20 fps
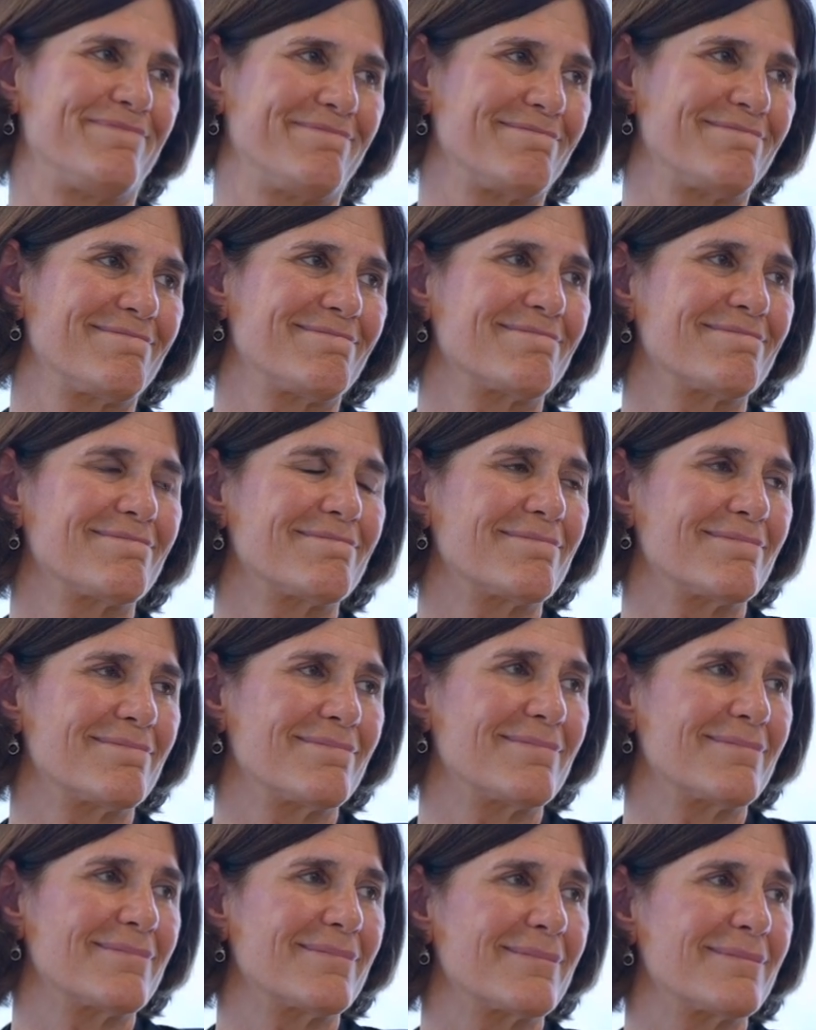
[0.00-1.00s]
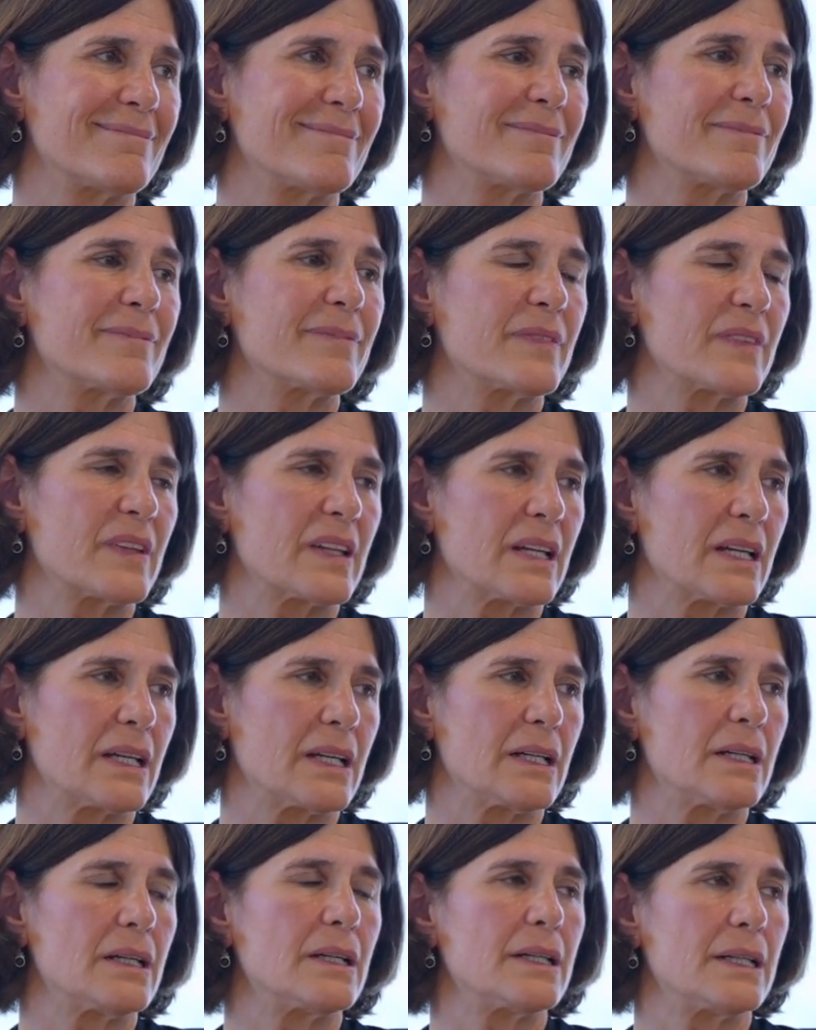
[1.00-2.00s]
how we help the startups is just
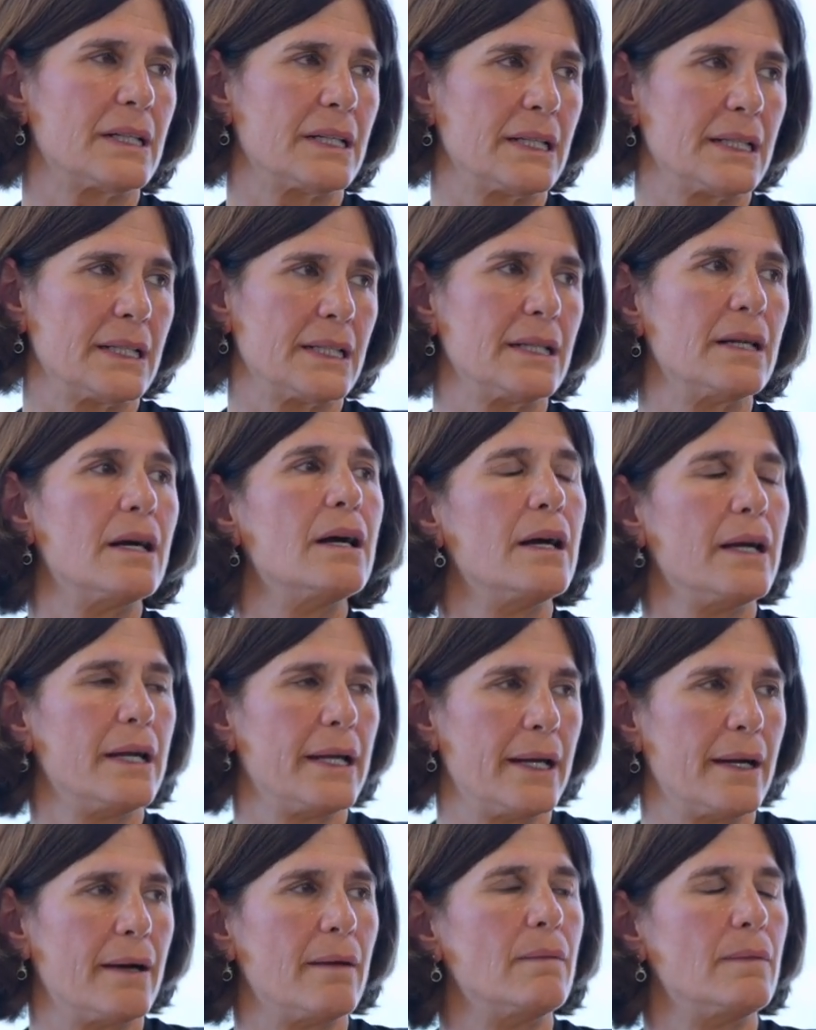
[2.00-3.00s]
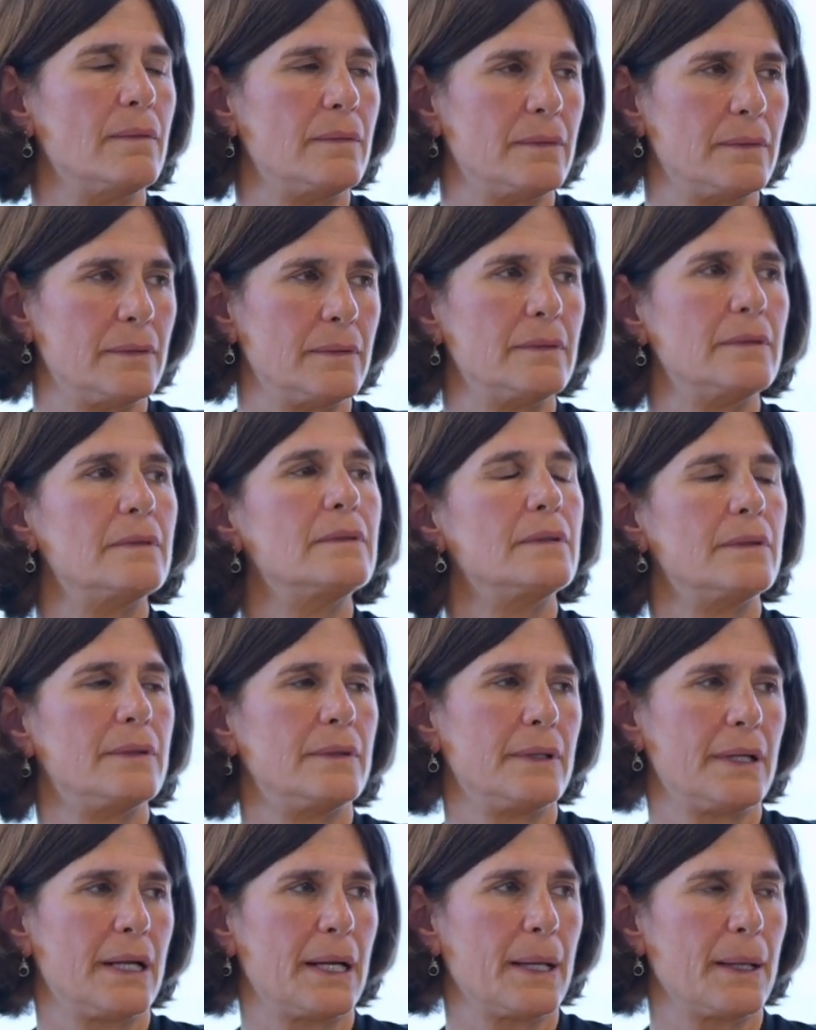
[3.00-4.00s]
putting the startups together, and the startups end up
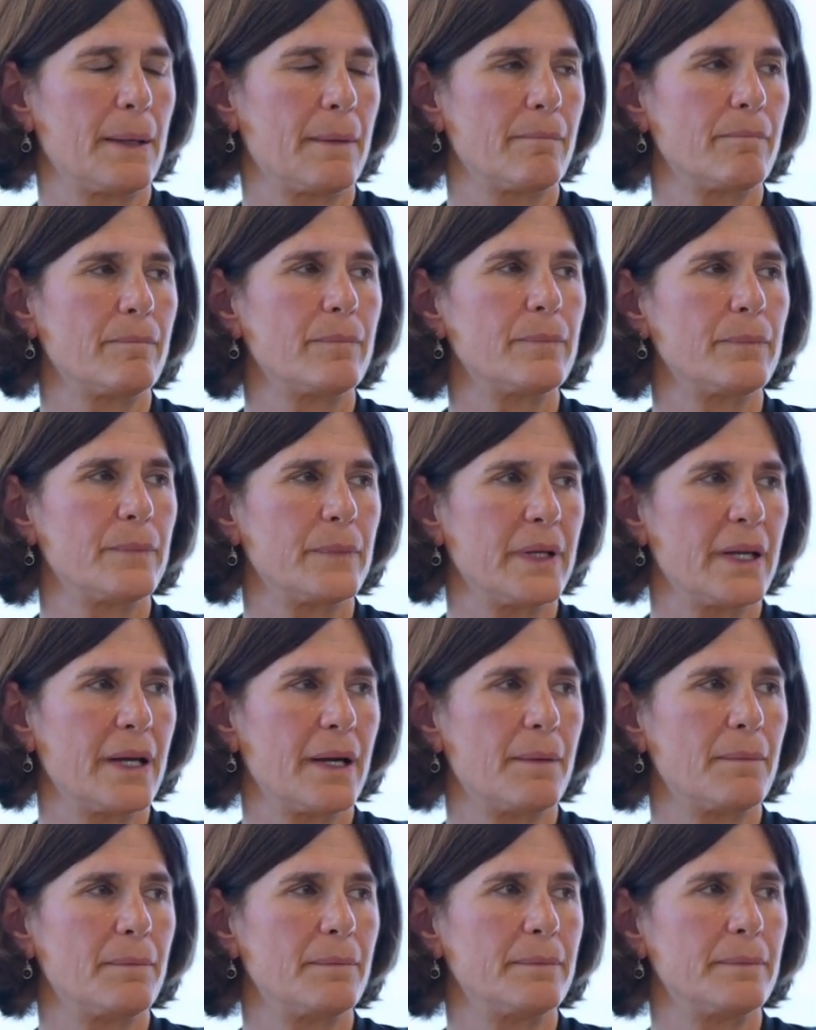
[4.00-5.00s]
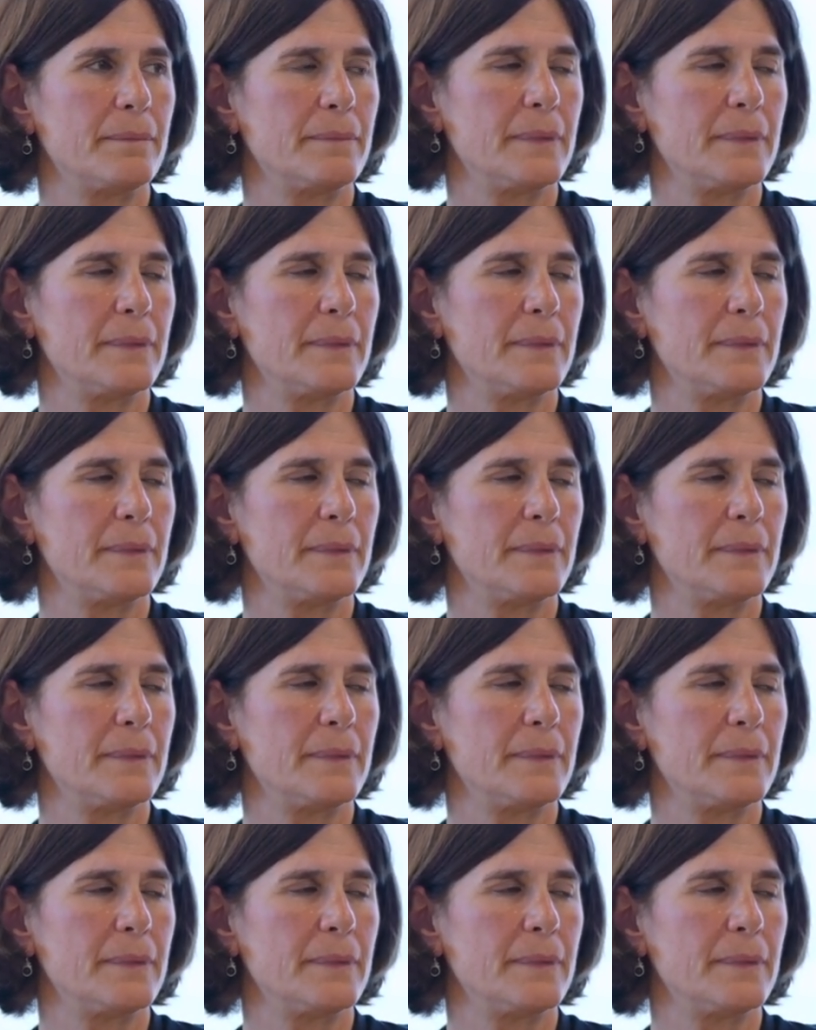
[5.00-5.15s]
helping each other as a community.